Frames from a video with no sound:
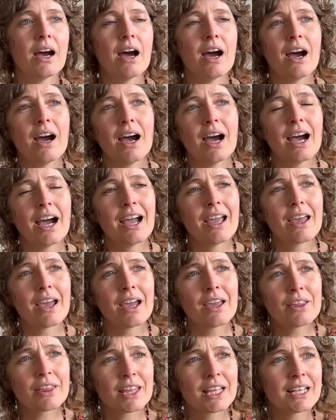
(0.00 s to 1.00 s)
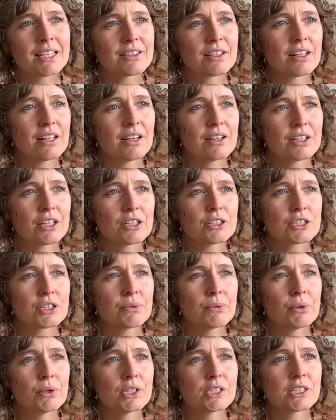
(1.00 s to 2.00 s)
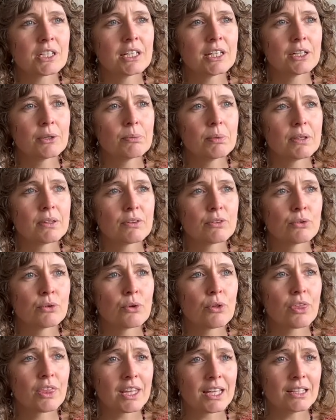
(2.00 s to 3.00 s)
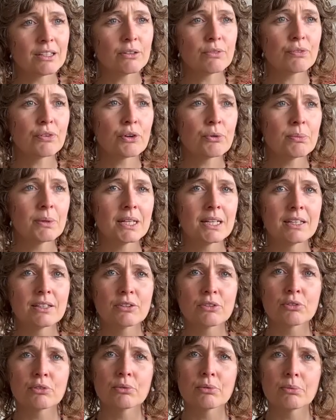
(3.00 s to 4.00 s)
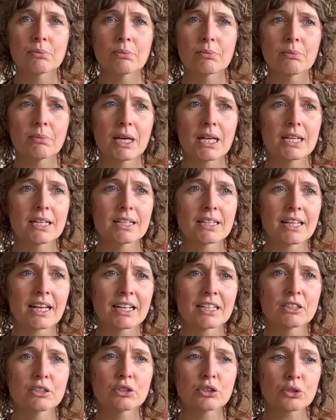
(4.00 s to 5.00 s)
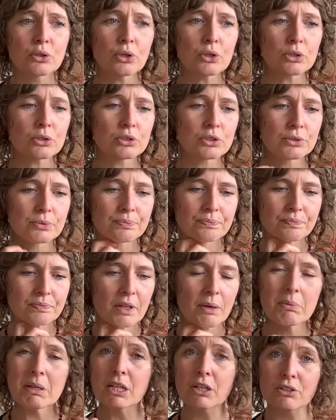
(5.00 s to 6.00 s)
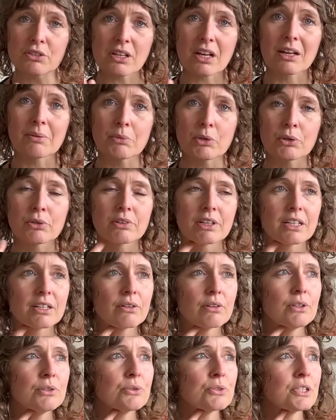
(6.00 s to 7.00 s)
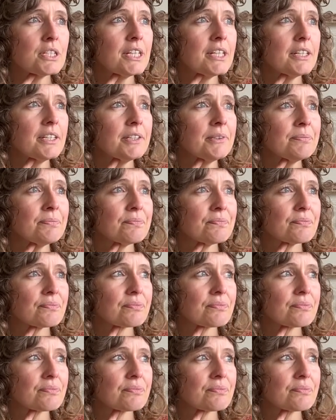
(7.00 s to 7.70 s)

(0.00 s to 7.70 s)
I think the Lang Yarn wool is a little bit too thin for me to make nice socks, because I'm already a loose knitter.